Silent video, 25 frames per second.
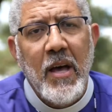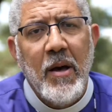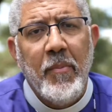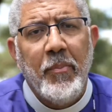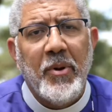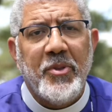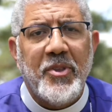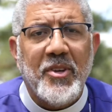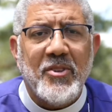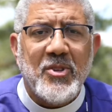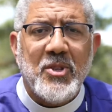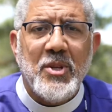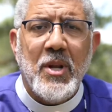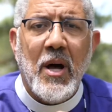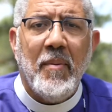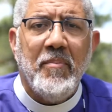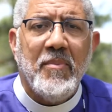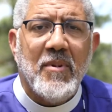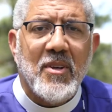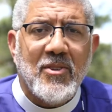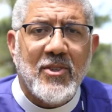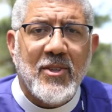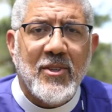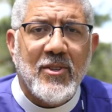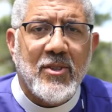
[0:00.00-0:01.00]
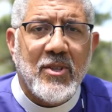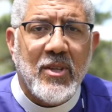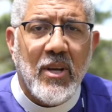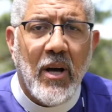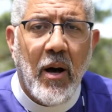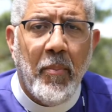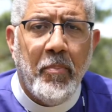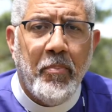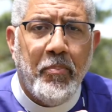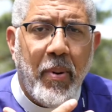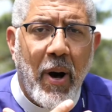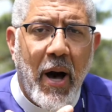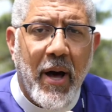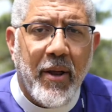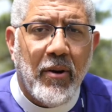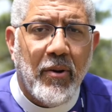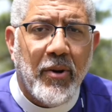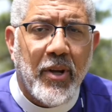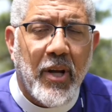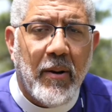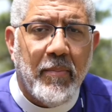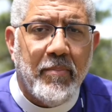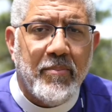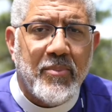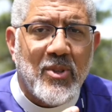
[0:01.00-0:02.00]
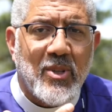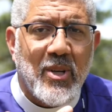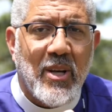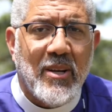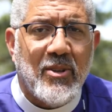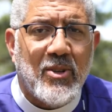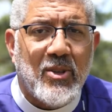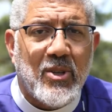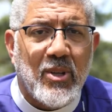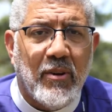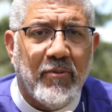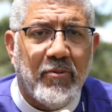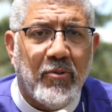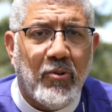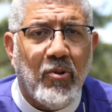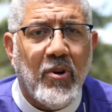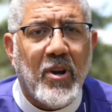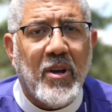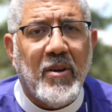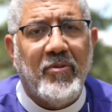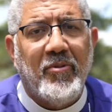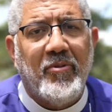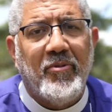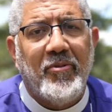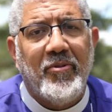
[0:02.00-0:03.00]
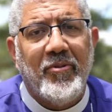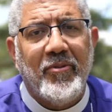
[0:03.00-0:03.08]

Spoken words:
But this numbness is a bottled-up sense of grief,